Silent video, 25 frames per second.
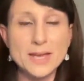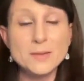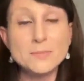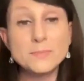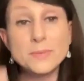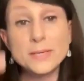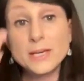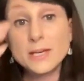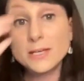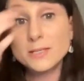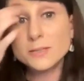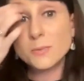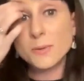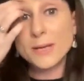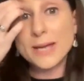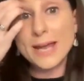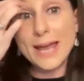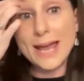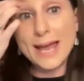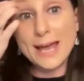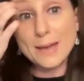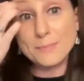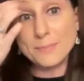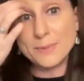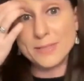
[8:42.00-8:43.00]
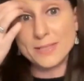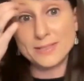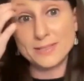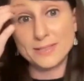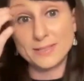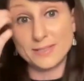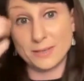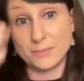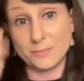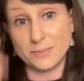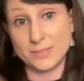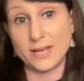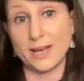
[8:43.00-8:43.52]
Because what happens
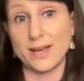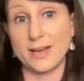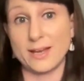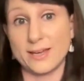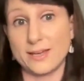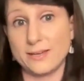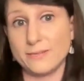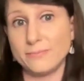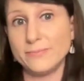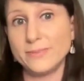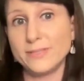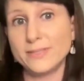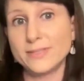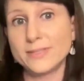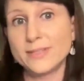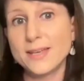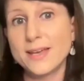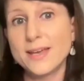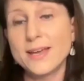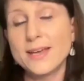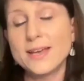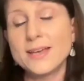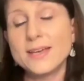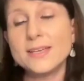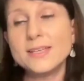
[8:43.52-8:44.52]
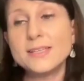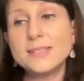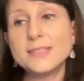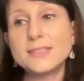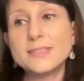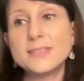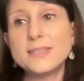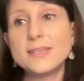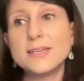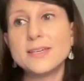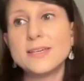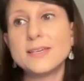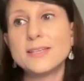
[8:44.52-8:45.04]
sometimes is
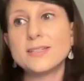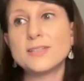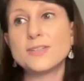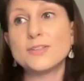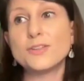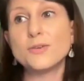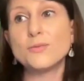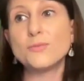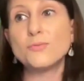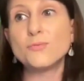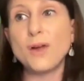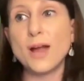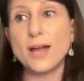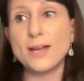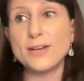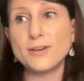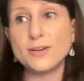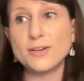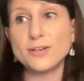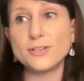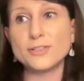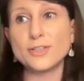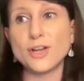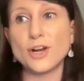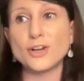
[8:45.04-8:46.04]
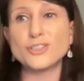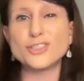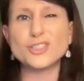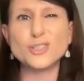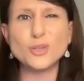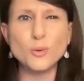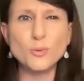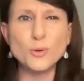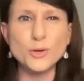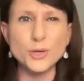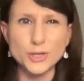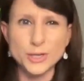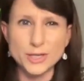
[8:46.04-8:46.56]
that the runners are
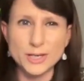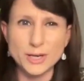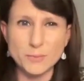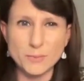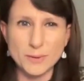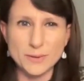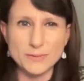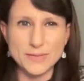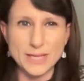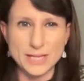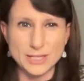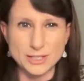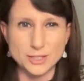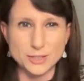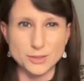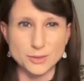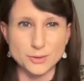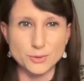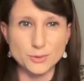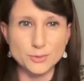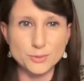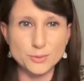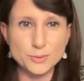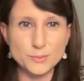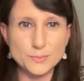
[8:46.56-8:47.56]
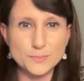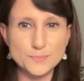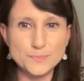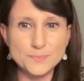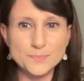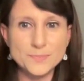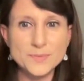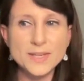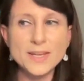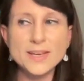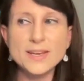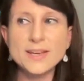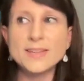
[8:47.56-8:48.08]
so good at what they do
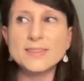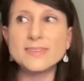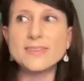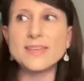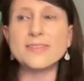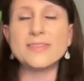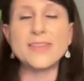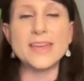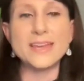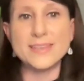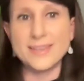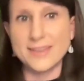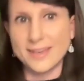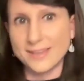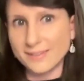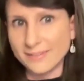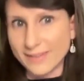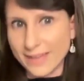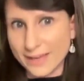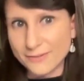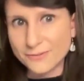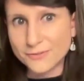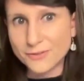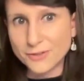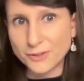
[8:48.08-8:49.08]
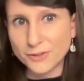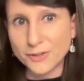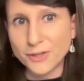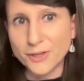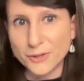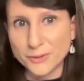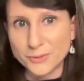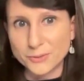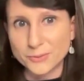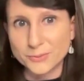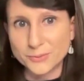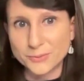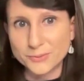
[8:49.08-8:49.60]
that they get left
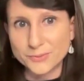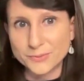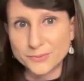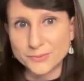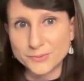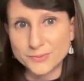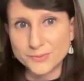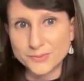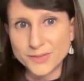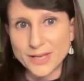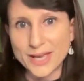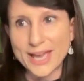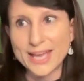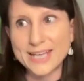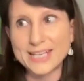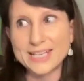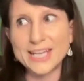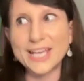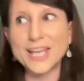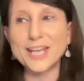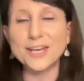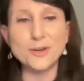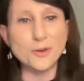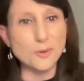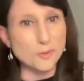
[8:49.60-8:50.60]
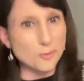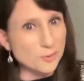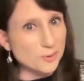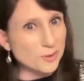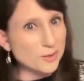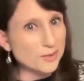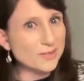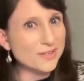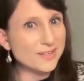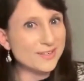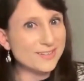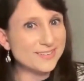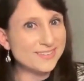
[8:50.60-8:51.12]
alone and
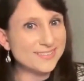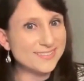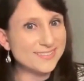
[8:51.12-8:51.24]
ignored